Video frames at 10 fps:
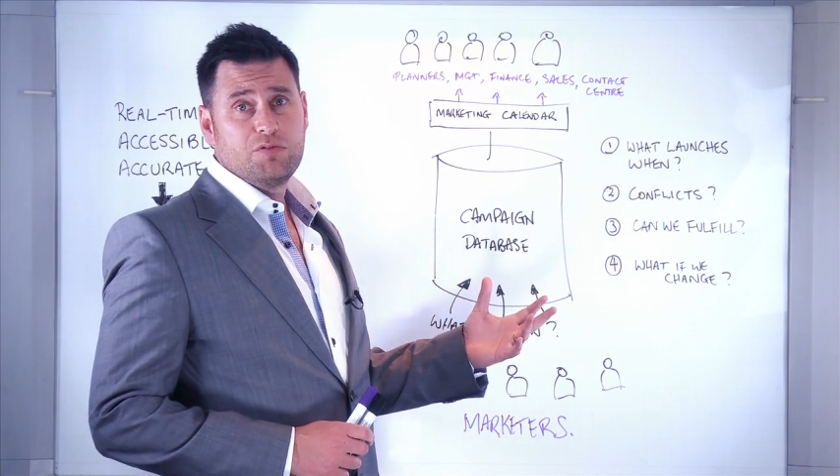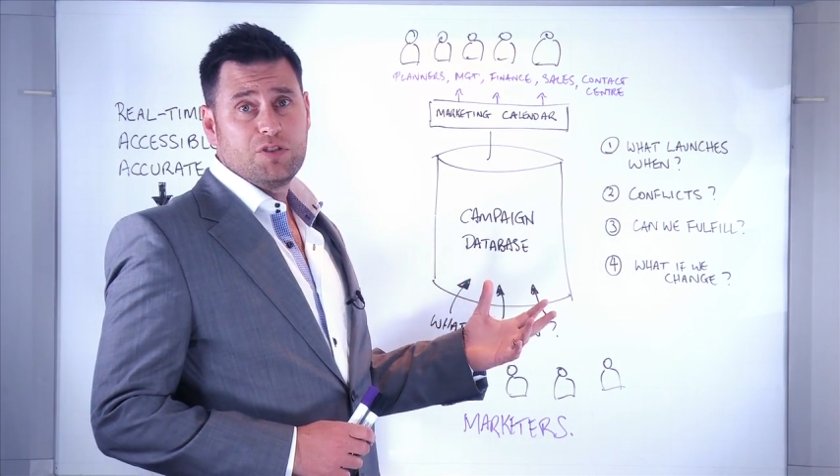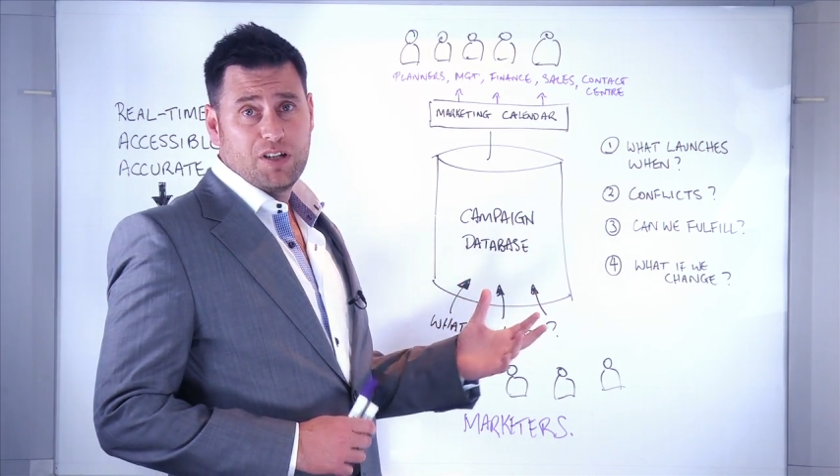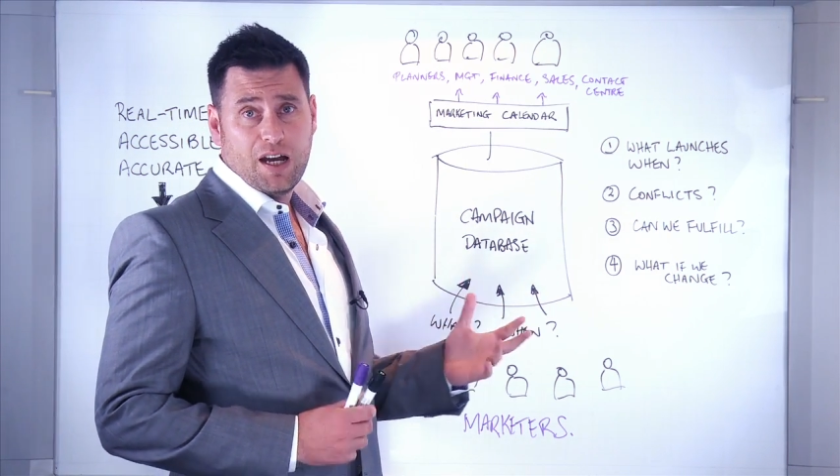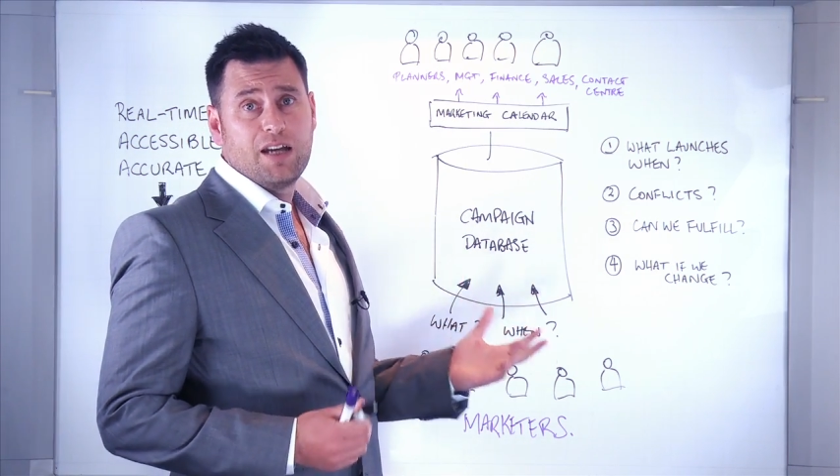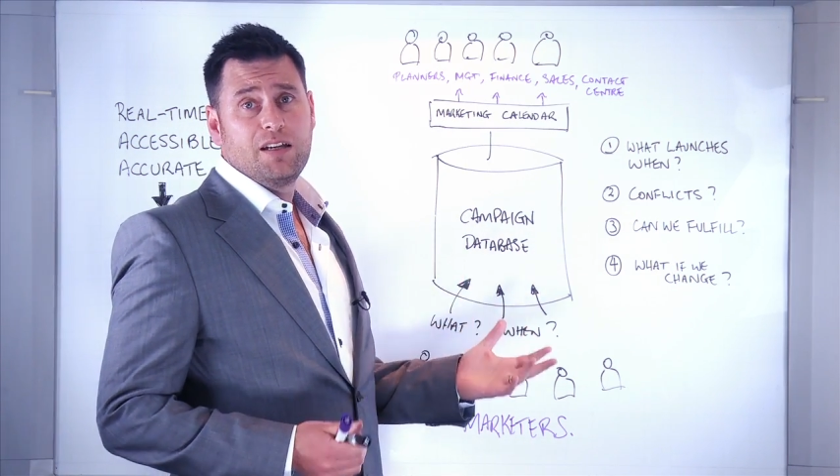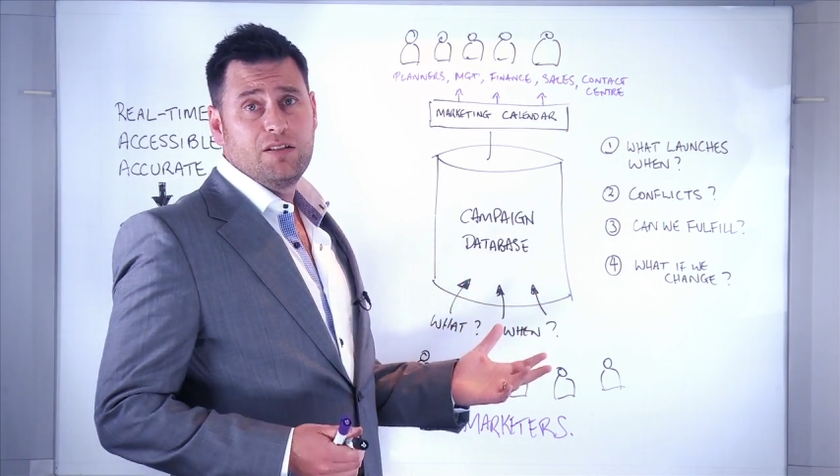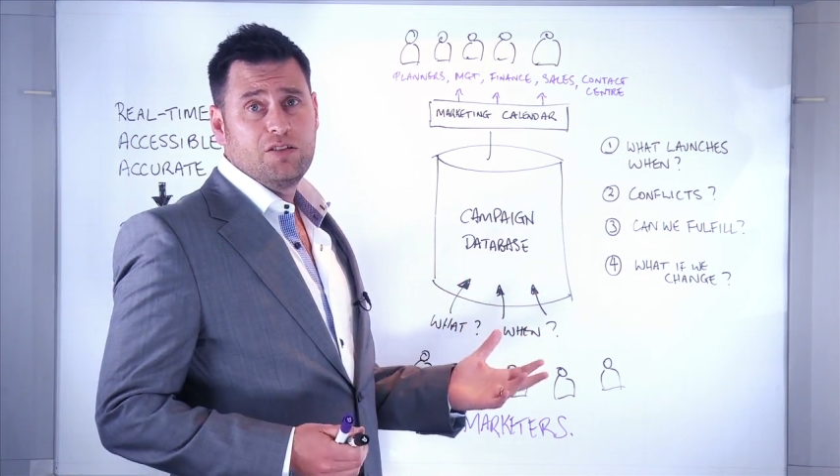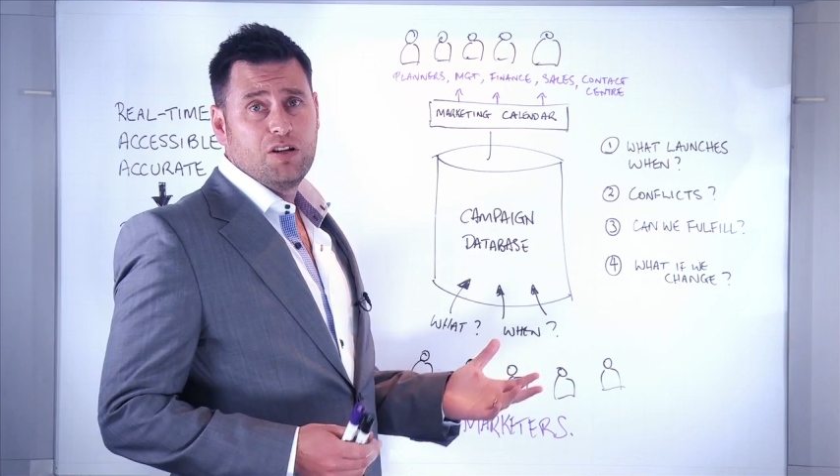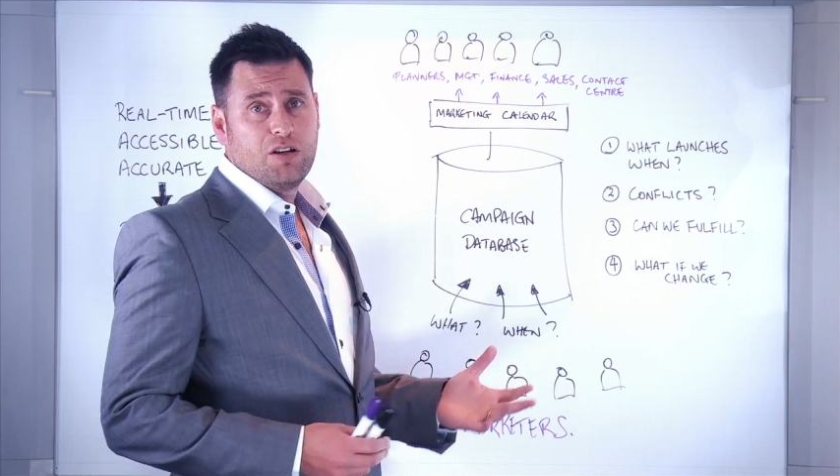today,
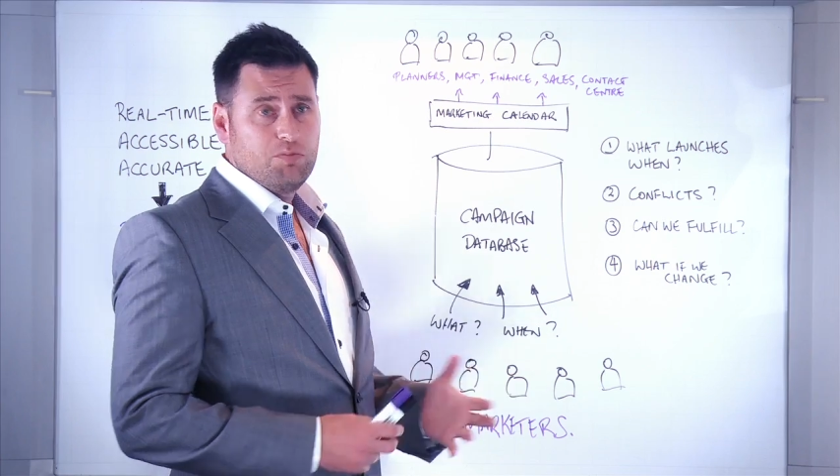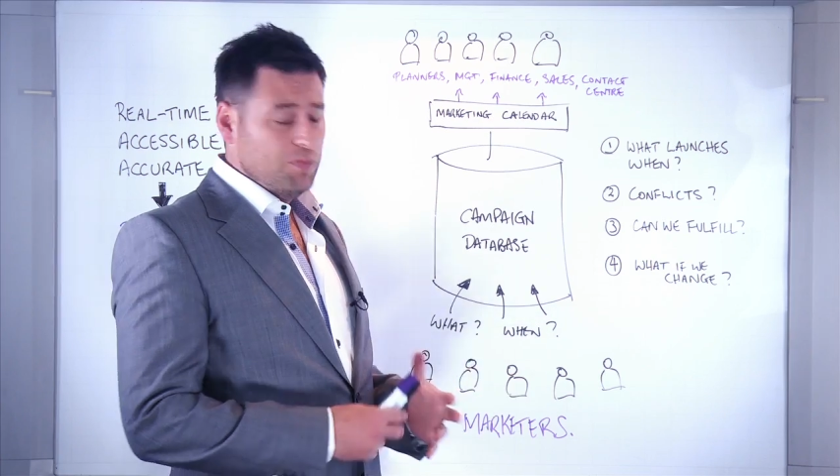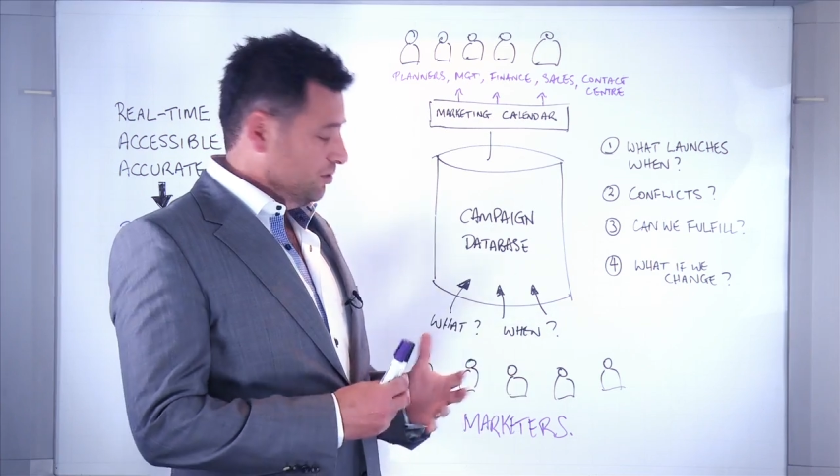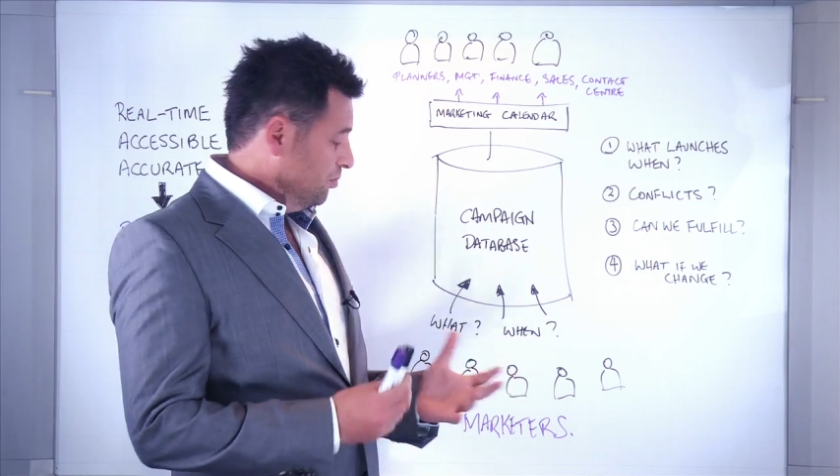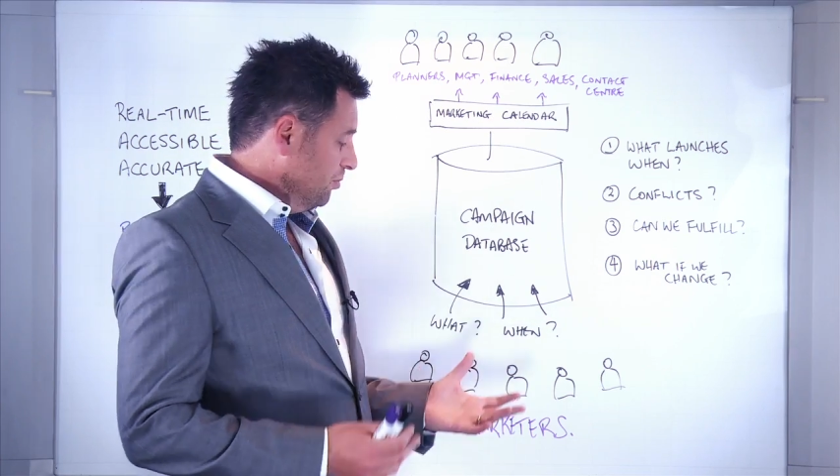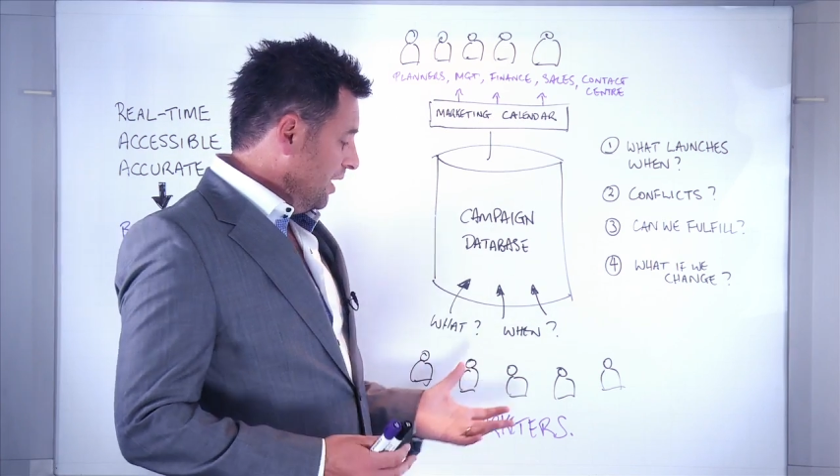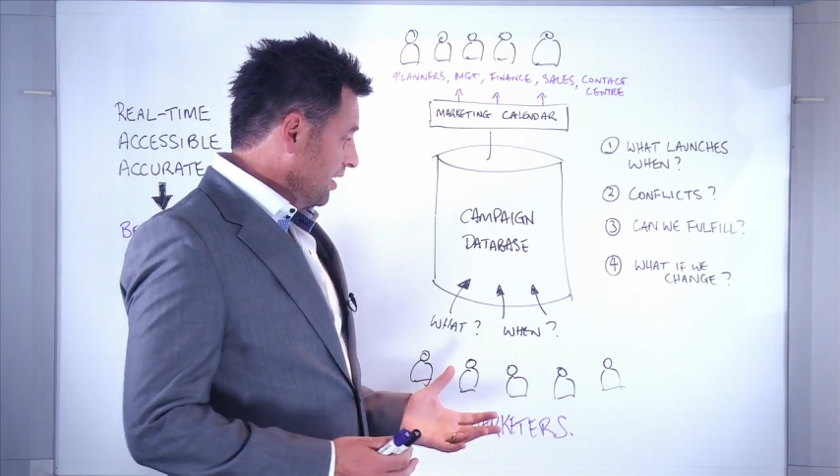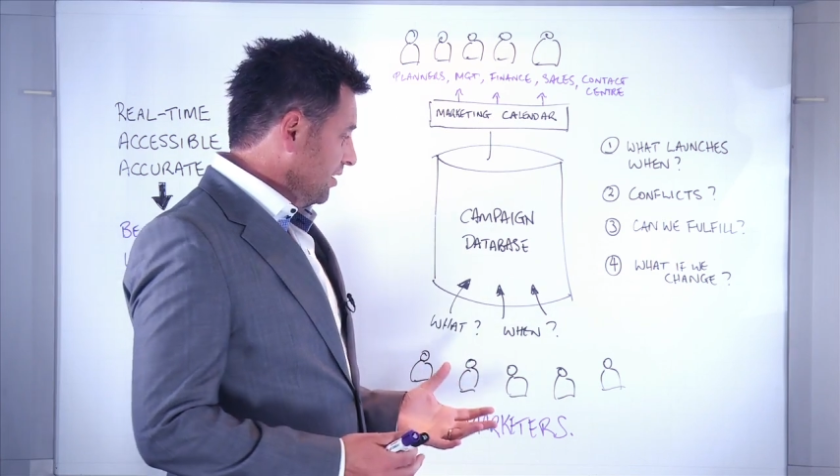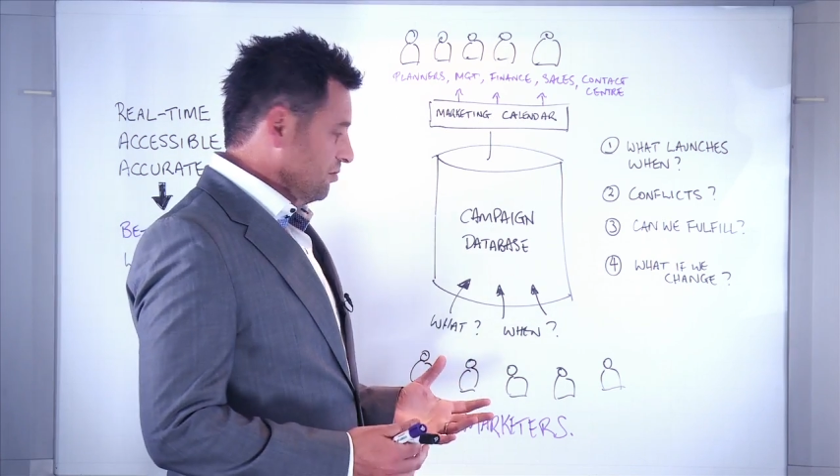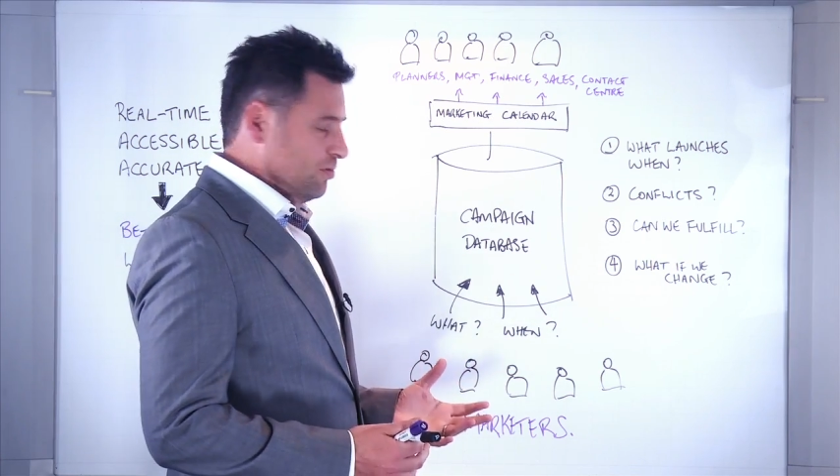multiple marketers